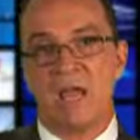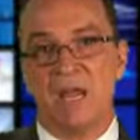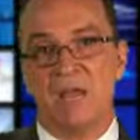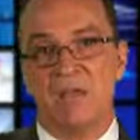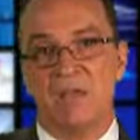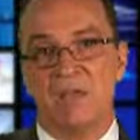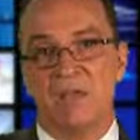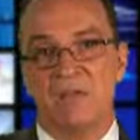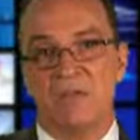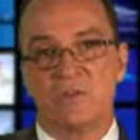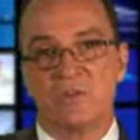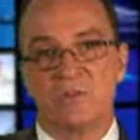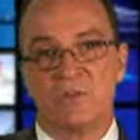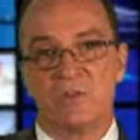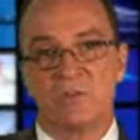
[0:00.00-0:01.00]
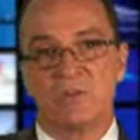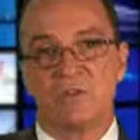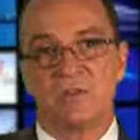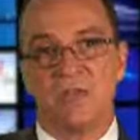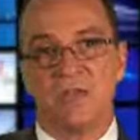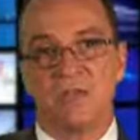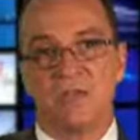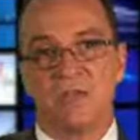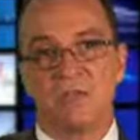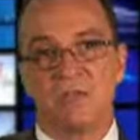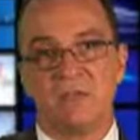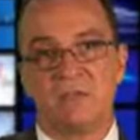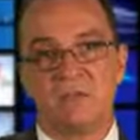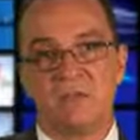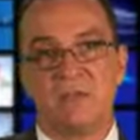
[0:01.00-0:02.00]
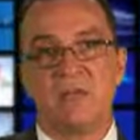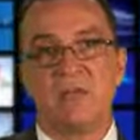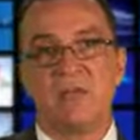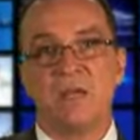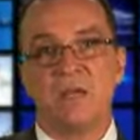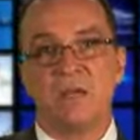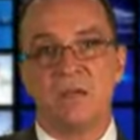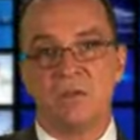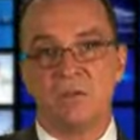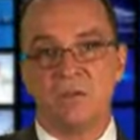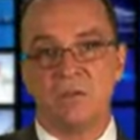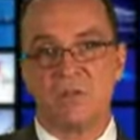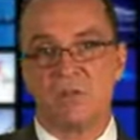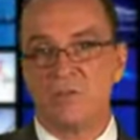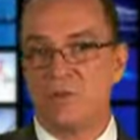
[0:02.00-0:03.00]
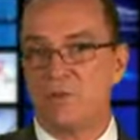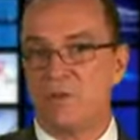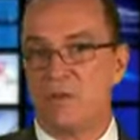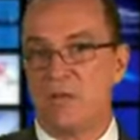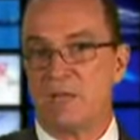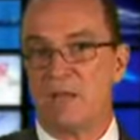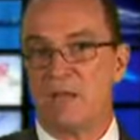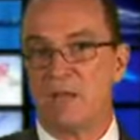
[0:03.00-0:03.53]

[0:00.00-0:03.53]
and then you assume they'll take it and close on their due date.